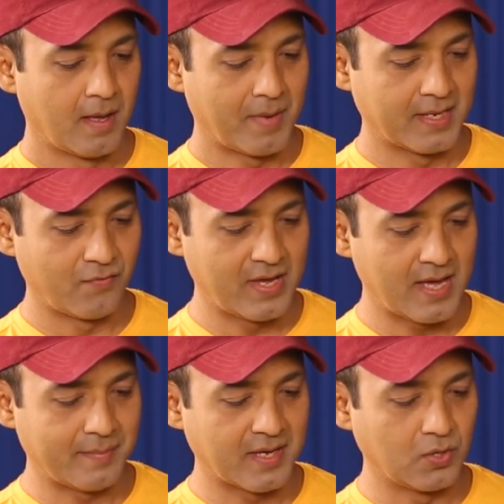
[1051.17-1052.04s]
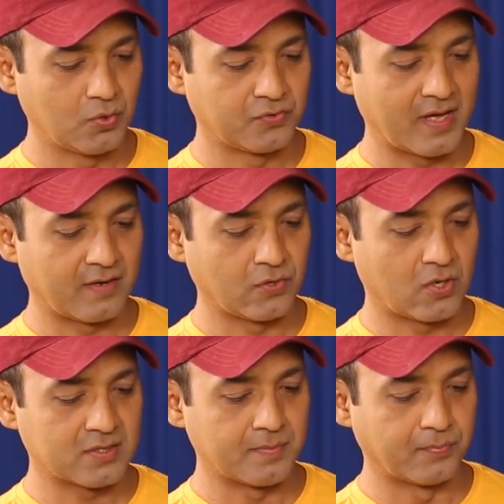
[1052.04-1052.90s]
By the way, I'm a huge fan of
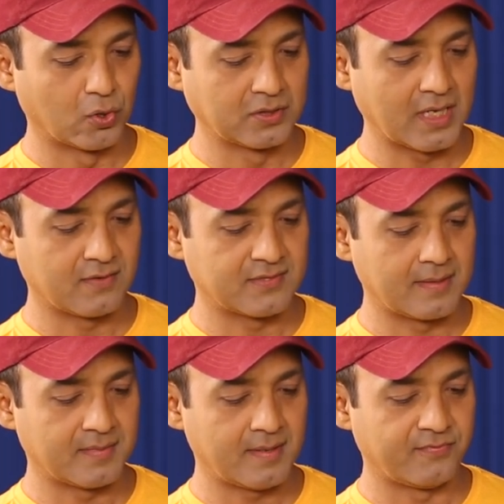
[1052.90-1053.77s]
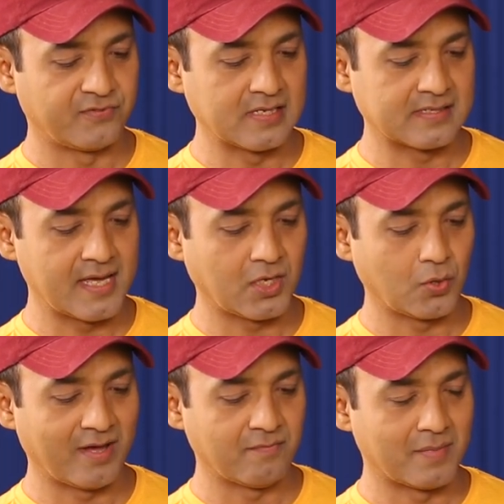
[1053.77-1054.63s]
yours in both kind of cinema. Feels
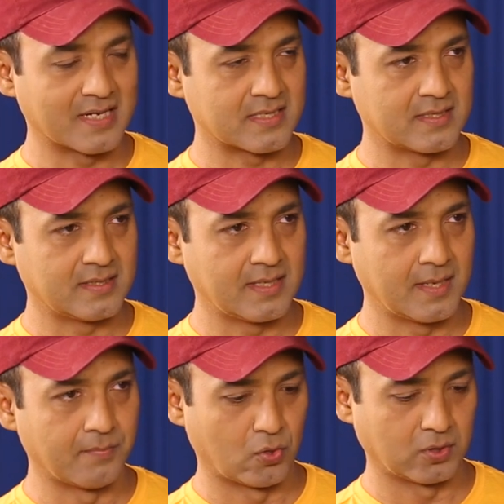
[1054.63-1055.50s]
like you have mastered in